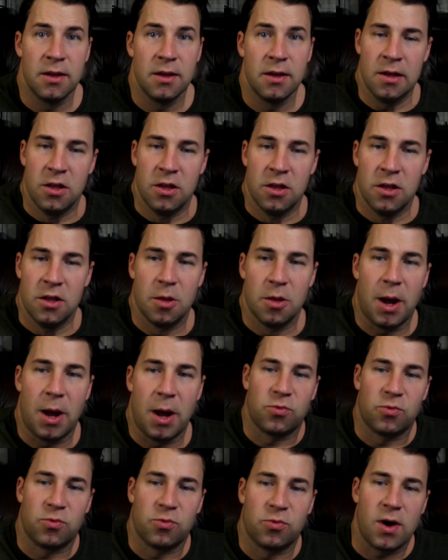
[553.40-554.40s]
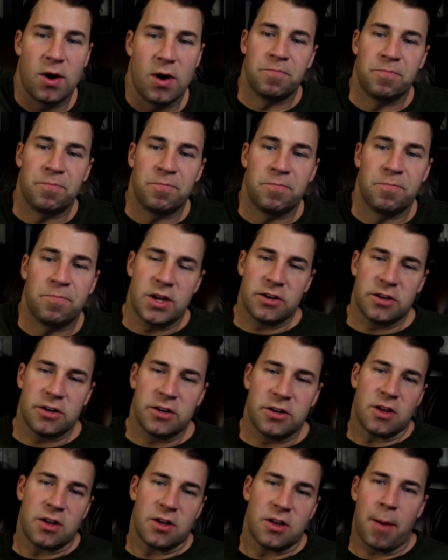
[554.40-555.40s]
the pipe as well. So
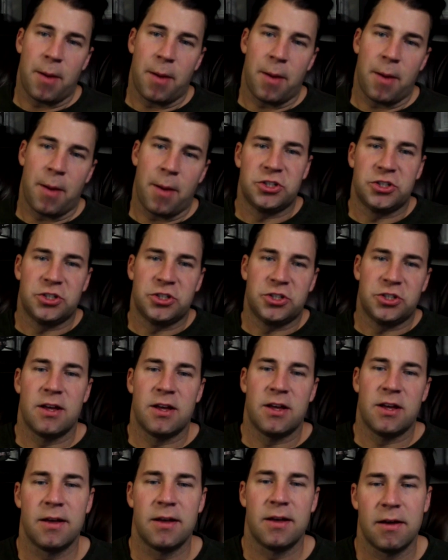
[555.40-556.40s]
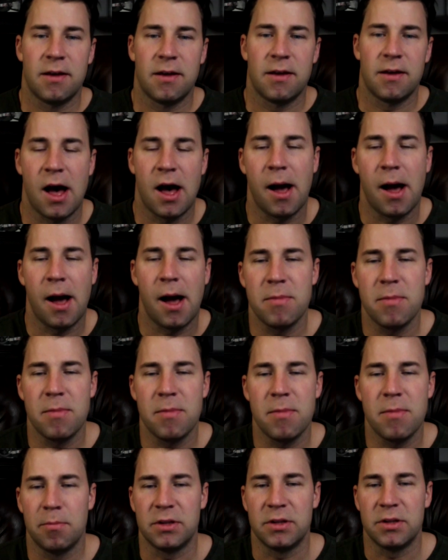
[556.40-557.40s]
here's my prediction. I'm
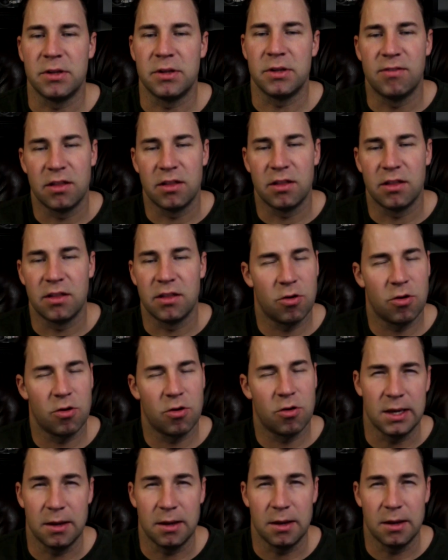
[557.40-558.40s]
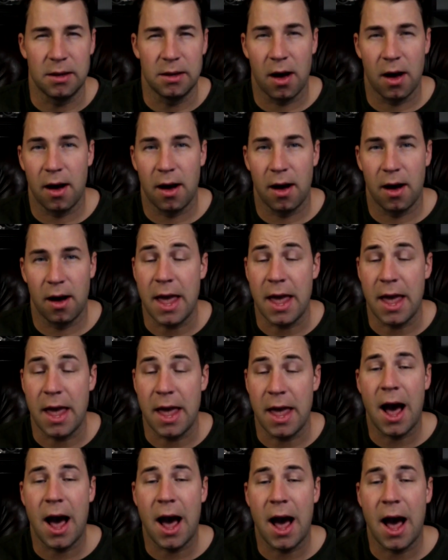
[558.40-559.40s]
believing that there will be uh, eight
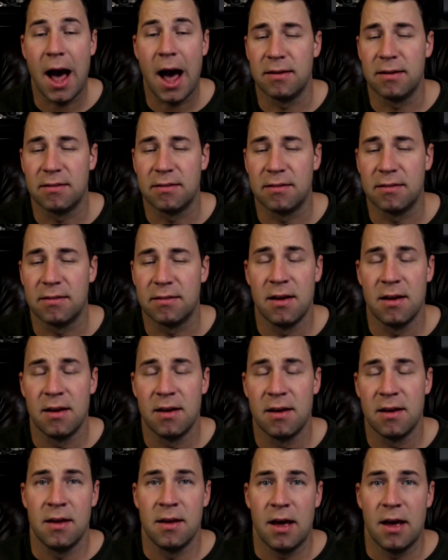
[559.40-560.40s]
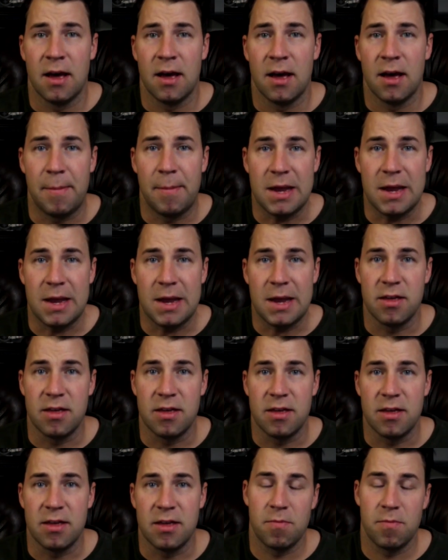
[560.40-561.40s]
high ends um, in this
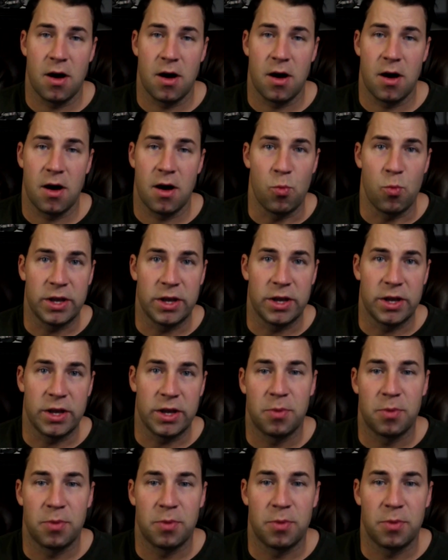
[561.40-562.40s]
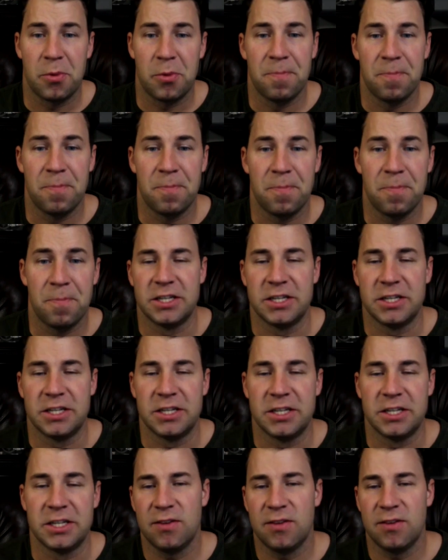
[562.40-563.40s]
um, week two pipe. And
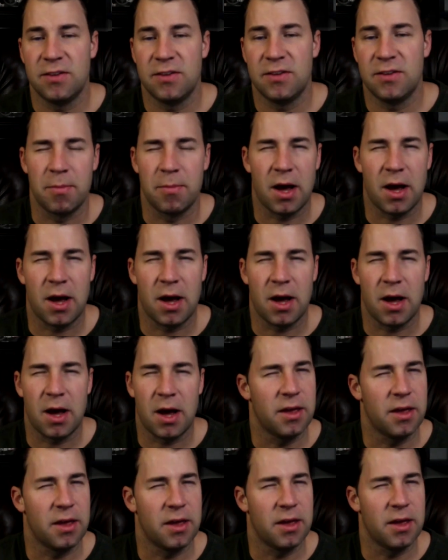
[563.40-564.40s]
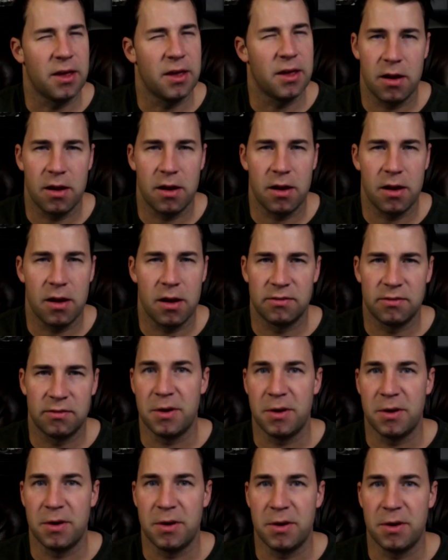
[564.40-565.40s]
specifically, I'm kind of th- comparing this to the
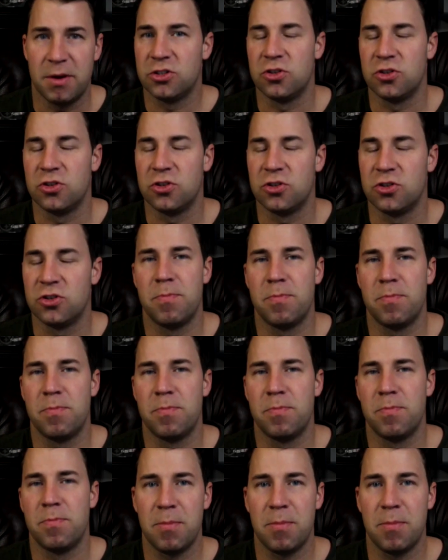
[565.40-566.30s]
Peach 2 pipe